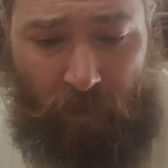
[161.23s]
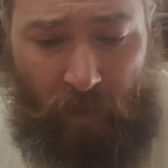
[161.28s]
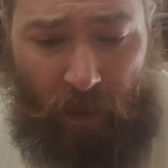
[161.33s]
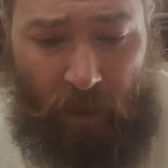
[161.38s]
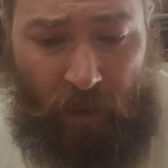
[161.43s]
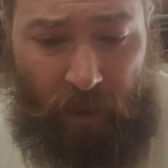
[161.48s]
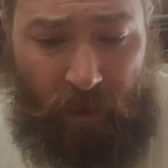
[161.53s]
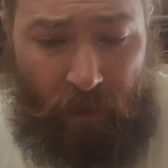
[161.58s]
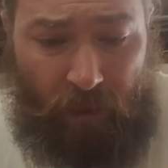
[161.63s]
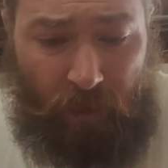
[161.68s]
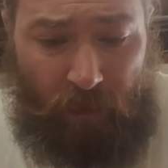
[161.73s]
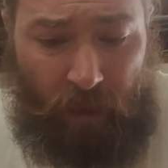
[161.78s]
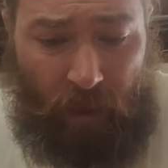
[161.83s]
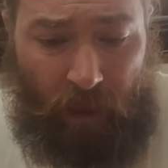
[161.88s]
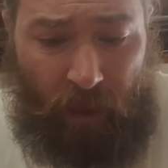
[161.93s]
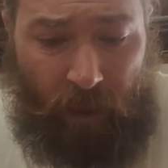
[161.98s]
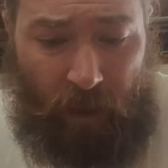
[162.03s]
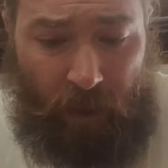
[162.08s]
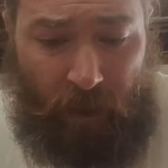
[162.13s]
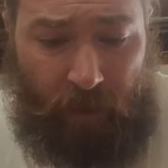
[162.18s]

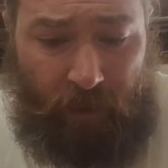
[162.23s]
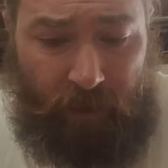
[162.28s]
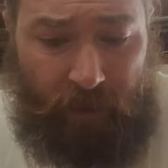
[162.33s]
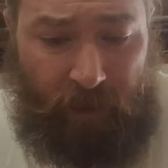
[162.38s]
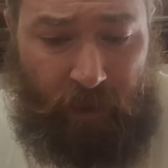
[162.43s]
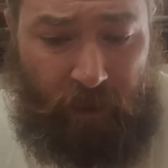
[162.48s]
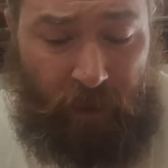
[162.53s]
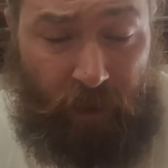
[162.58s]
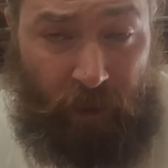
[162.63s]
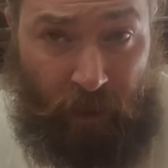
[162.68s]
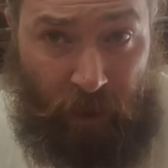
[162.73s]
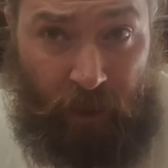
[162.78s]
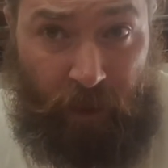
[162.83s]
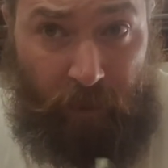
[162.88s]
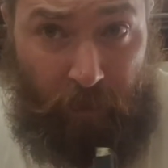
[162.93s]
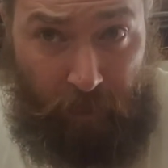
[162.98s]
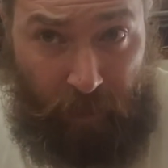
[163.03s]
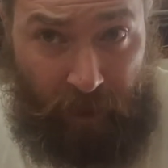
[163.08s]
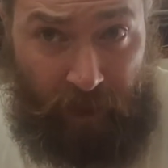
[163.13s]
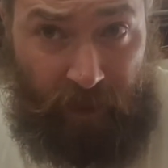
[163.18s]
The
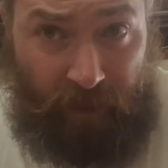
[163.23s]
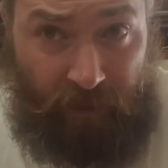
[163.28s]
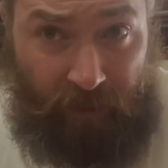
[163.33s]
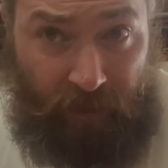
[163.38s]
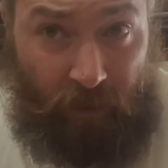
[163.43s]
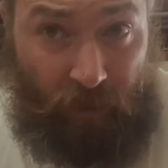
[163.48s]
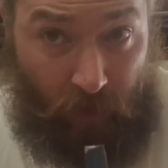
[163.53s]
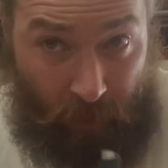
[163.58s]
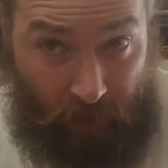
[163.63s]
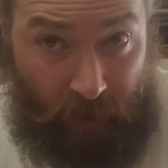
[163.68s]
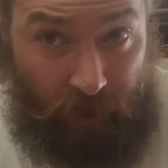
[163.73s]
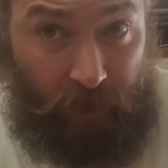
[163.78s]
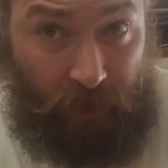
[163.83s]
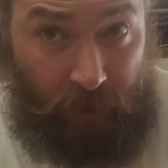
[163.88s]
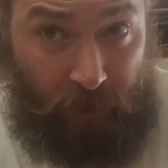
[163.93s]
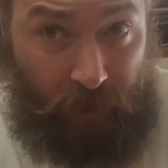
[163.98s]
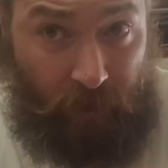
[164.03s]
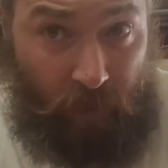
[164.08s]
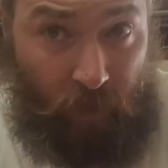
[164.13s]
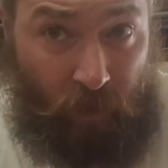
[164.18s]
good bits, the really
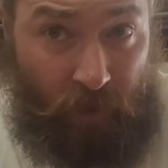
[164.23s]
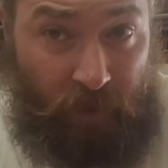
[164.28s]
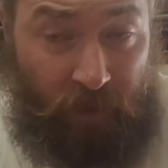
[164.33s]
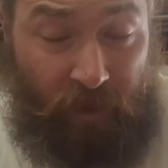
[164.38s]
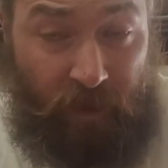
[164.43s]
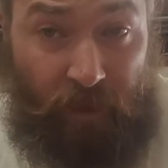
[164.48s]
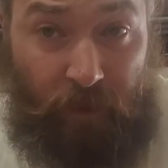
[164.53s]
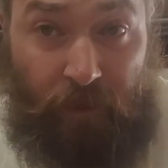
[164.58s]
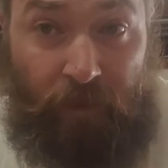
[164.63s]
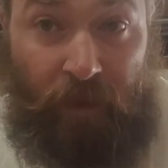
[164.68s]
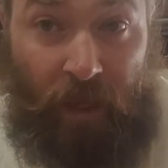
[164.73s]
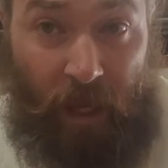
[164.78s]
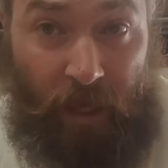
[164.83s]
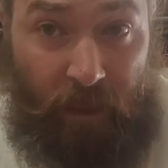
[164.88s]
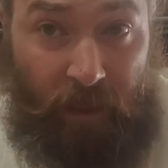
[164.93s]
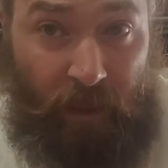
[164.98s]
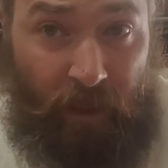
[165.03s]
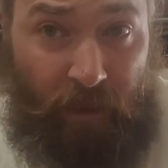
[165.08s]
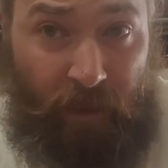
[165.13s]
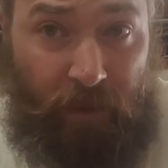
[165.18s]
good ones, like the fly
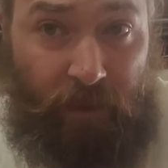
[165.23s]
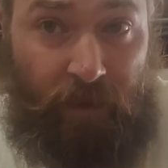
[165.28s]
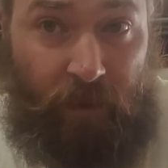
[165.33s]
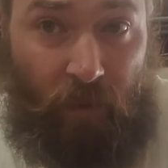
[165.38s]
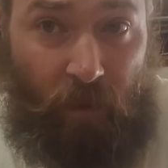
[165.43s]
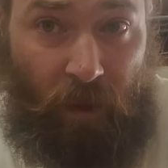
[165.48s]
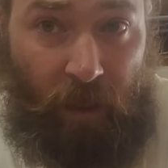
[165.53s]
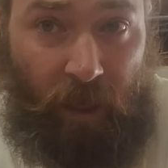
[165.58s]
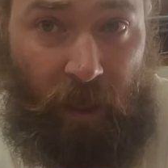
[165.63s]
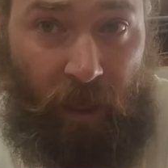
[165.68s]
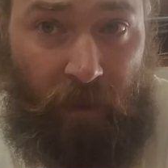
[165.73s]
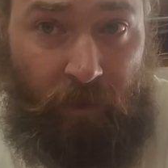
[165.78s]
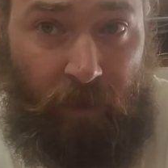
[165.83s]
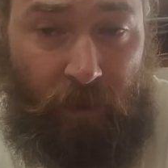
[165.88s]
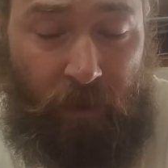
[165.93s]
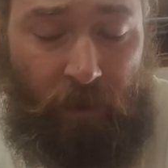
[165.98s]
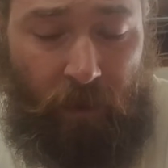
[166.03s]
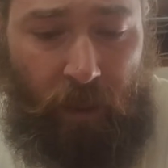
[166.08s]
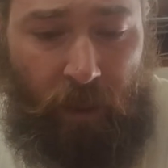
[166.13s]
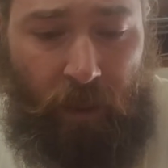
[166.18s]
cutters and what have
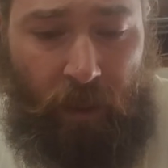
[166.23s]
you,